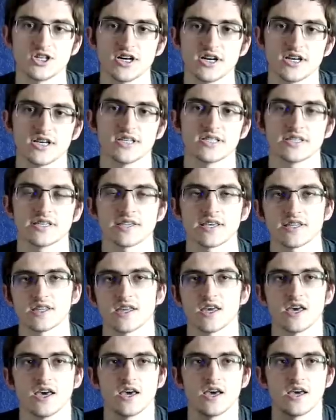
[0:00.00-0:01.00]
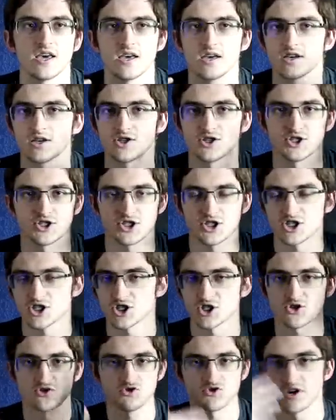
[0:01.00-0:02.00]
does, and then she
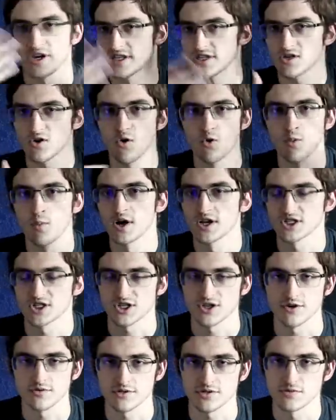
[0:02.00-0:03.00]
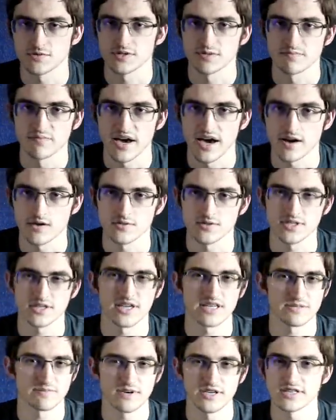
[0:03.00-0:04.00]
just trains a whole bunch and goes through some battles, and
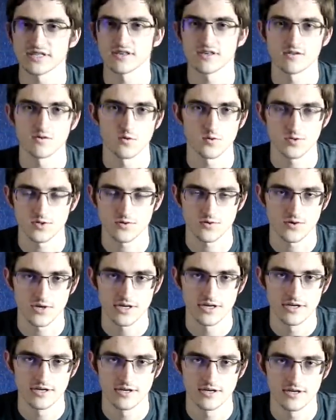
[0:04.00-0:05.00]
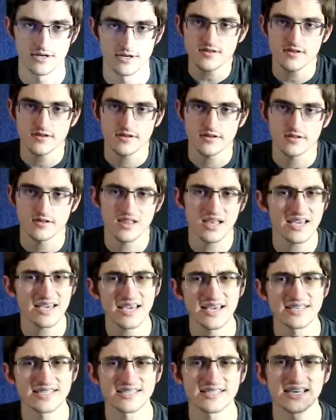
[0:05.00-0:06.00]
that's basically the whole story. Like
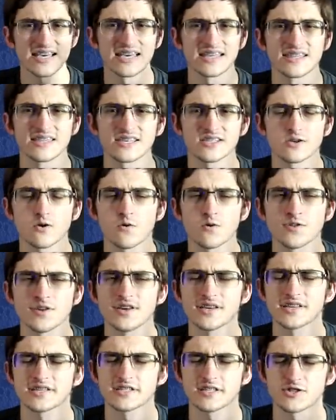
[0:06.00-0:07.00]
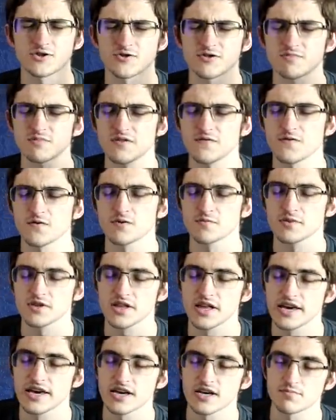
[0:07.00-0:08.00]
I said, this whole thing is extremely
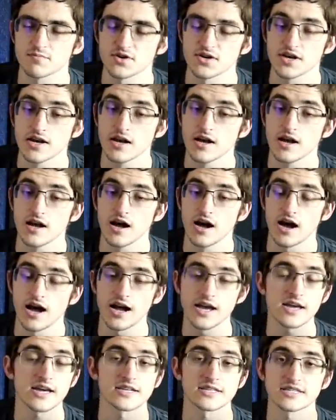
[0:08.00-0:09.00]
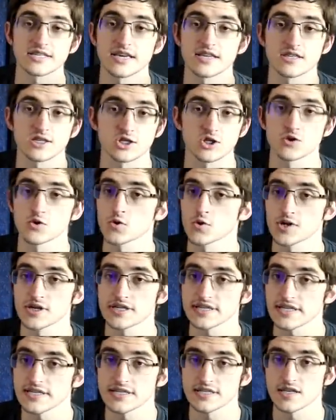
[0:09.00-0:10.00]
formulaic, but I gotta say the story
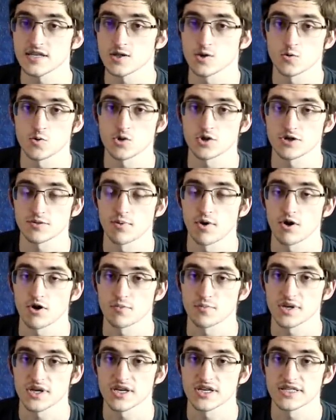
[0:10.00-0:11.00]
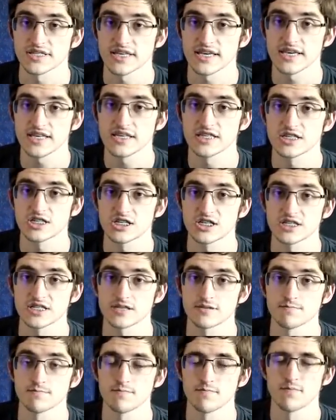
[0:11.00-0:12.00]
is easily the worst part because it is
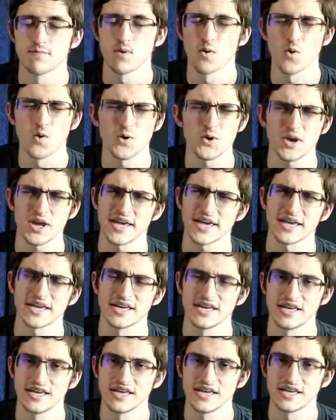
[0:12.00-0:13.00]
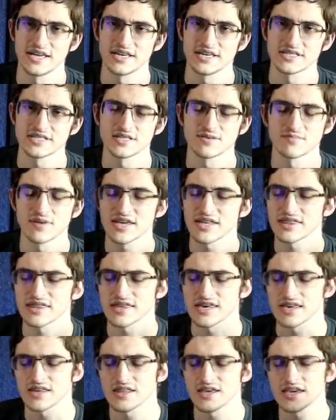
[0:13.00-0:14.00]
just boring, is the main
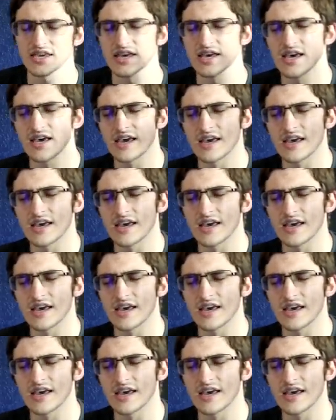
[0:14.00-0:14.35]
thing. Like,